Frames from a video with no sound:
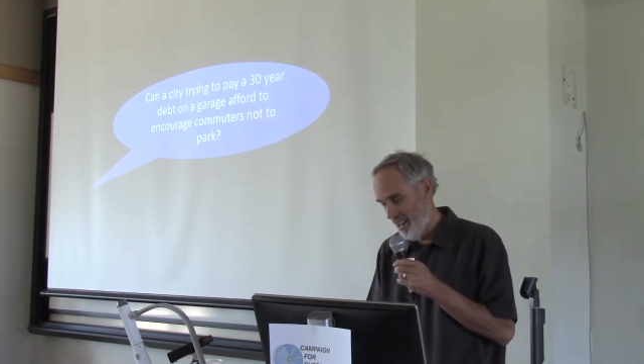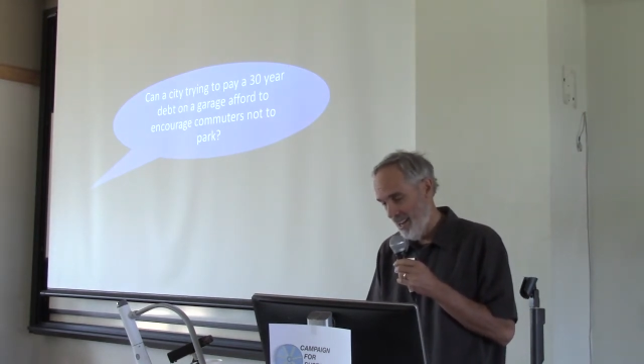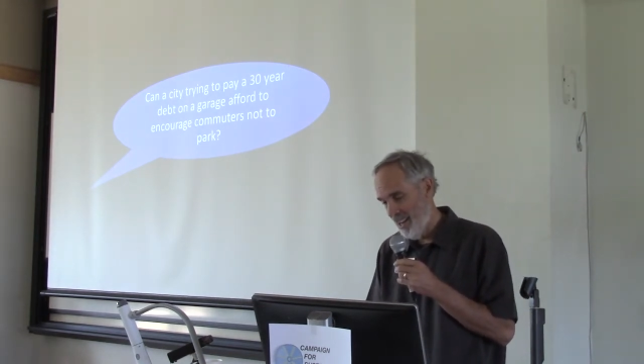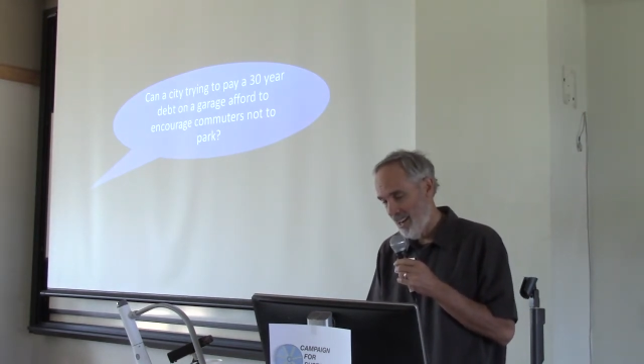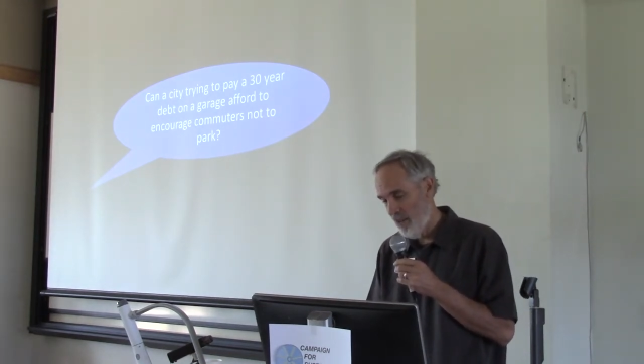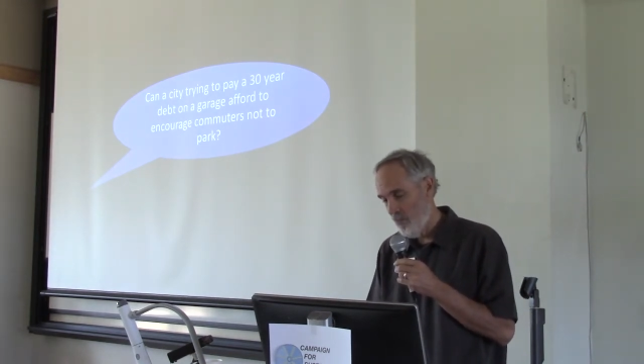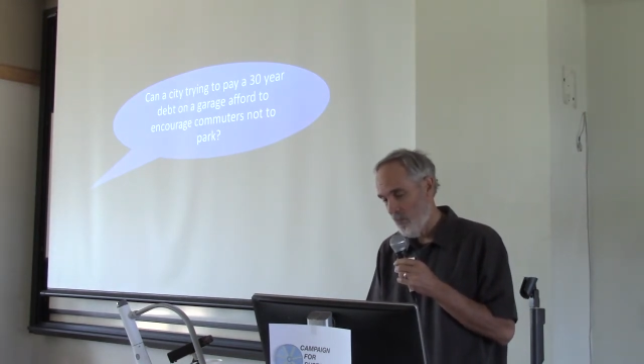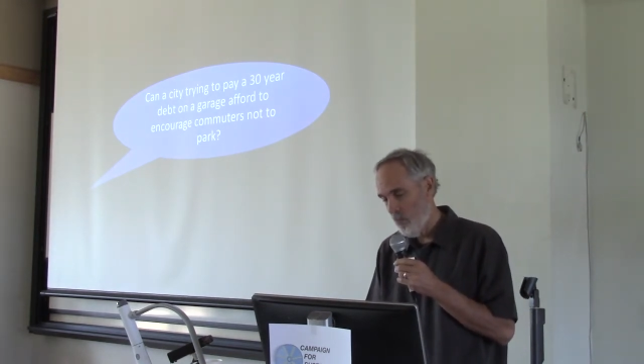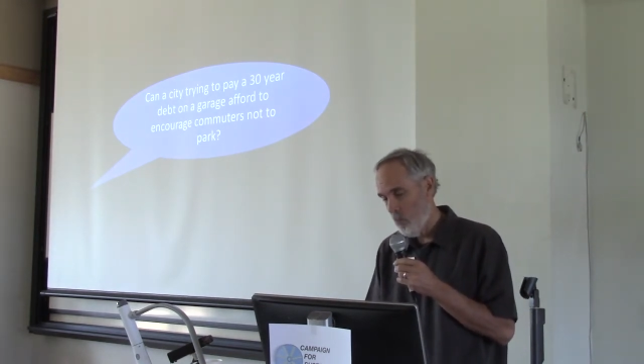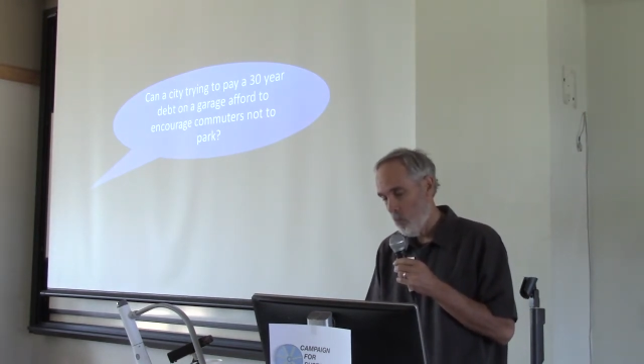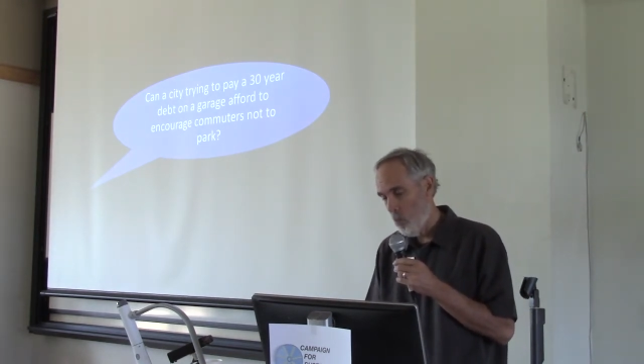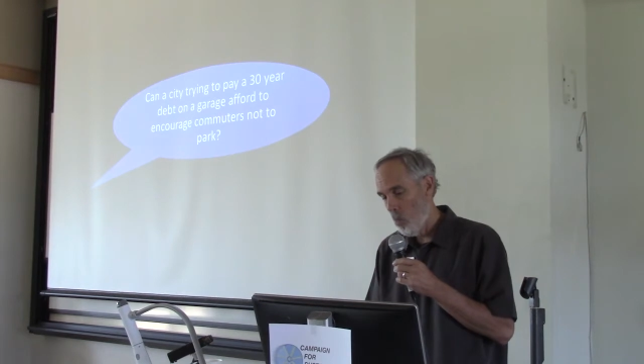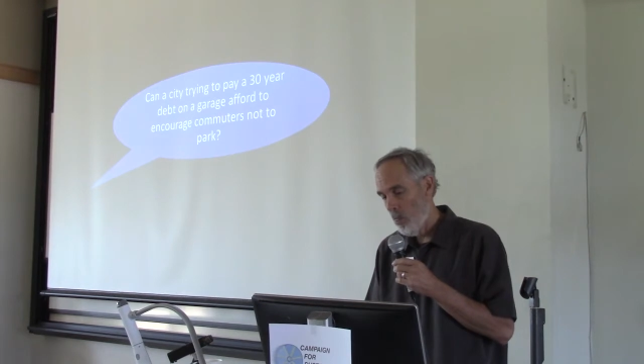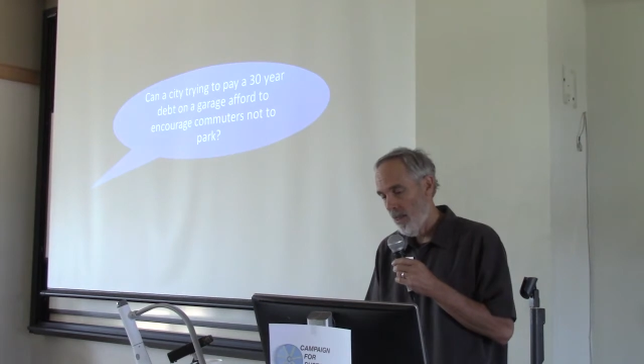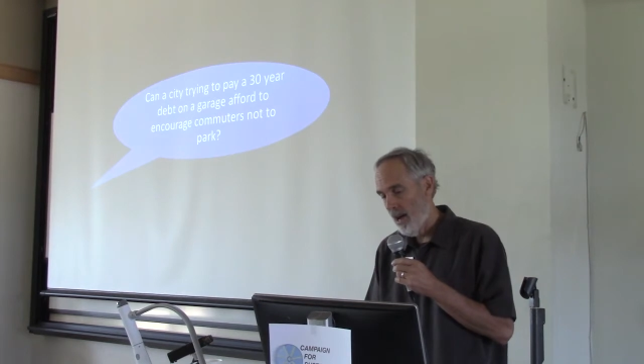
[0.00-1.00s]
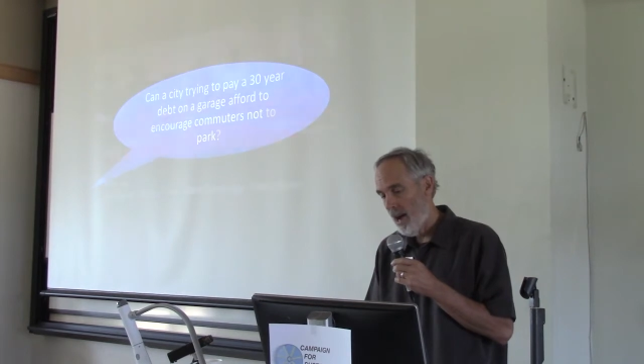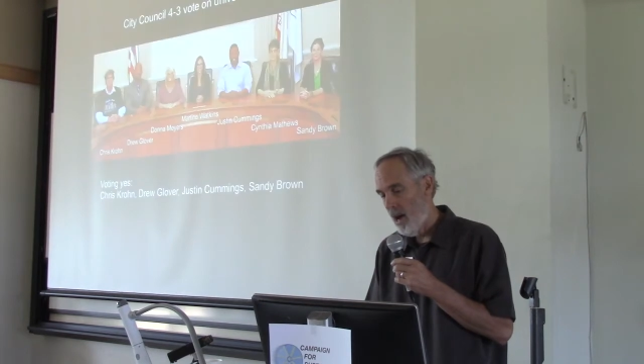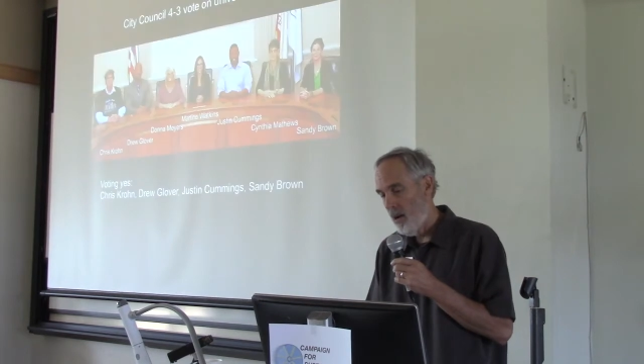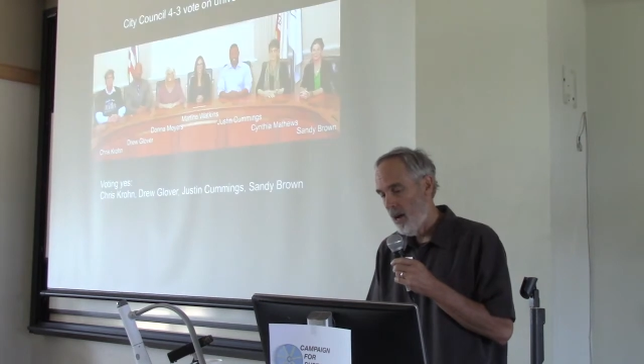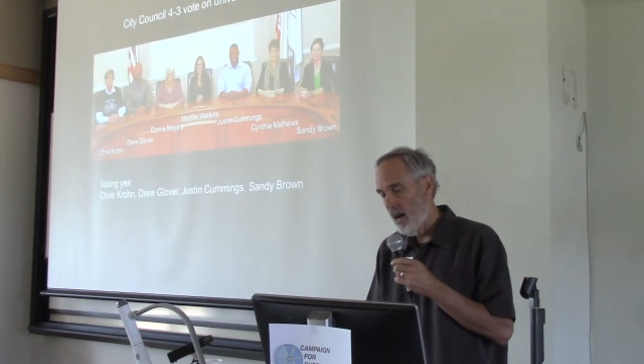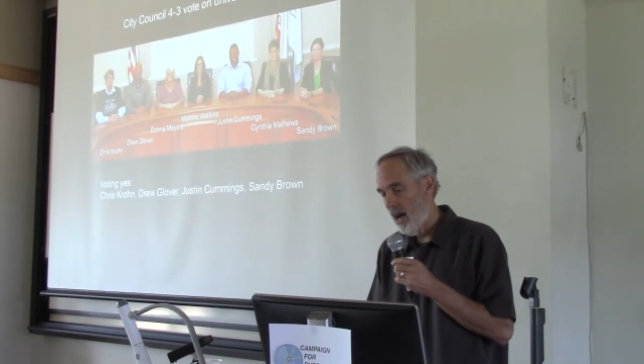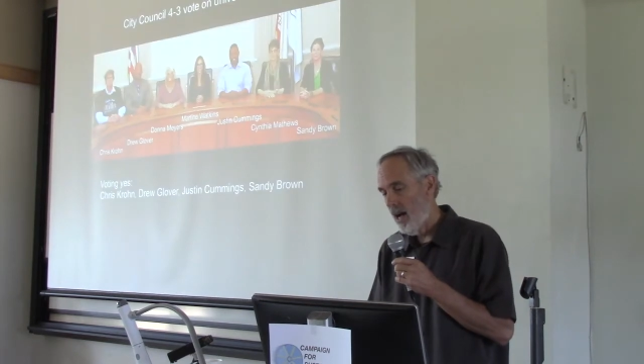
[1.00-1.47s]

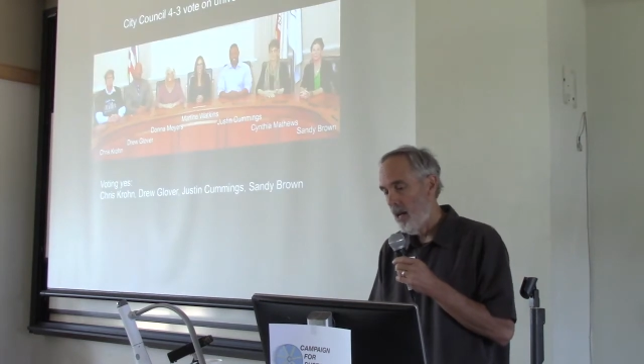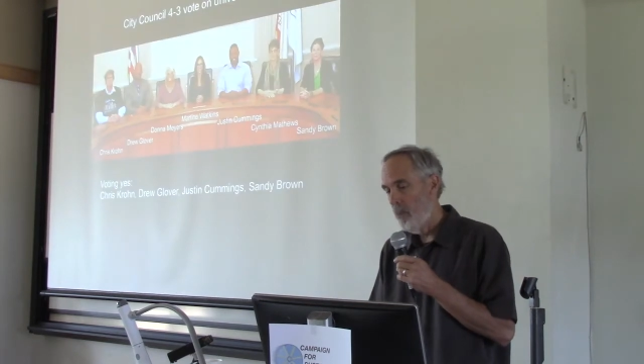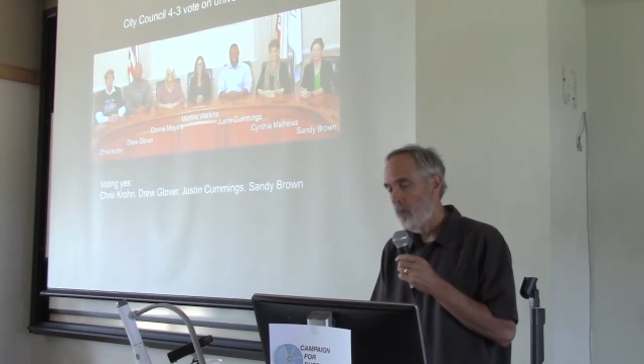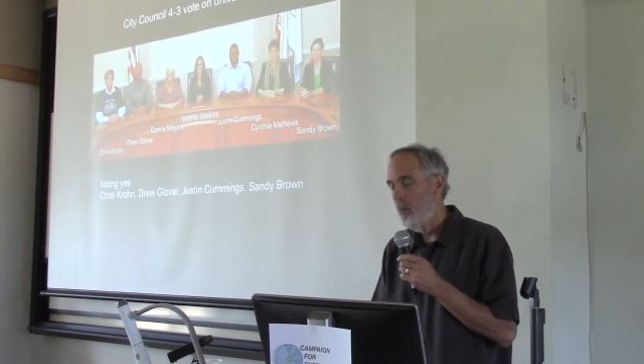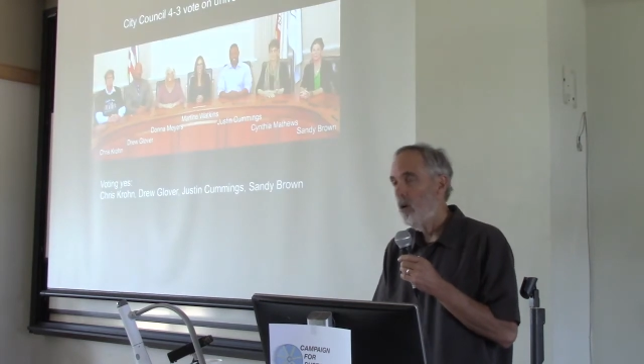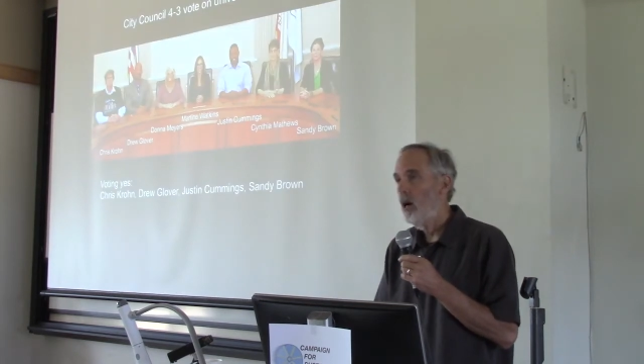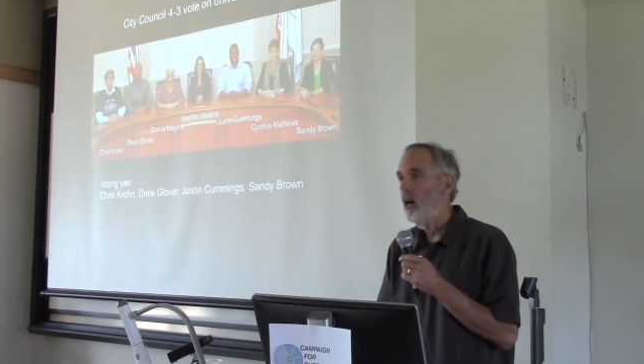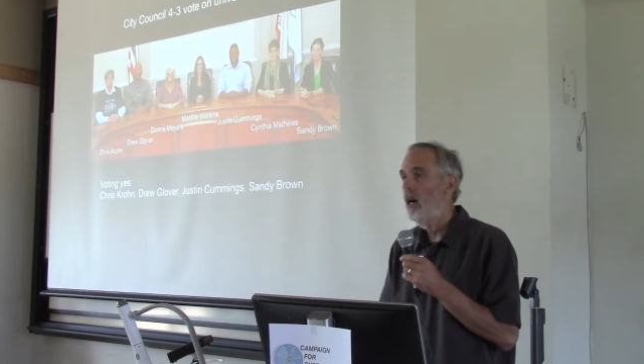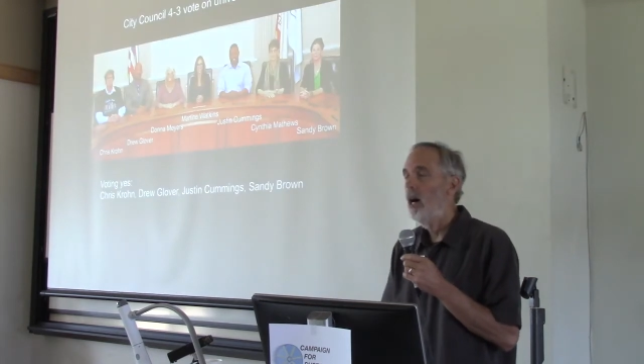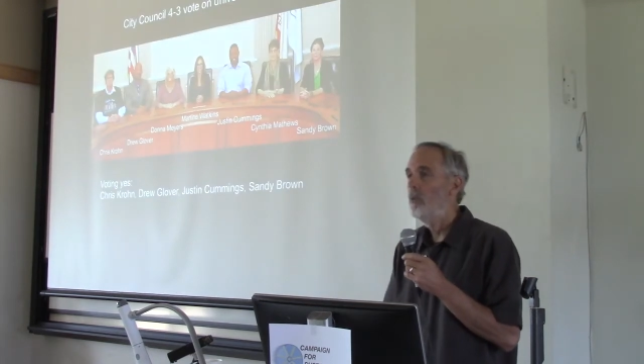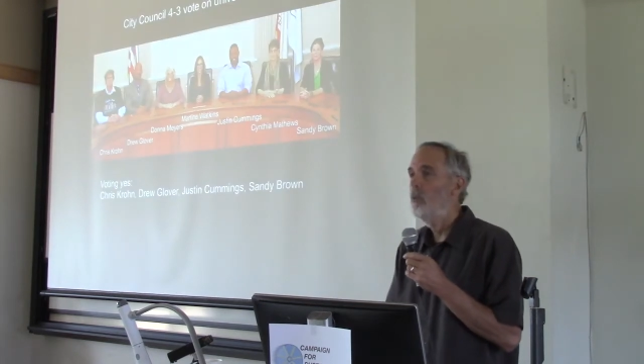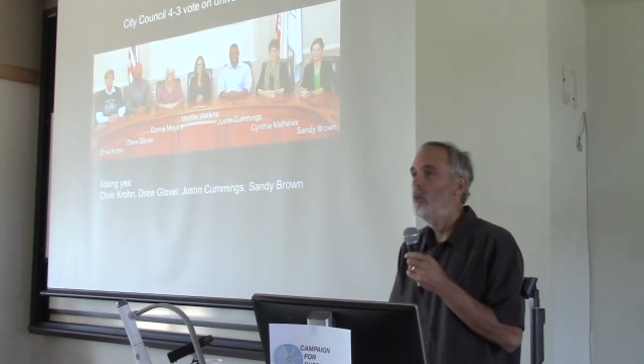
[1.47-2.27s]
I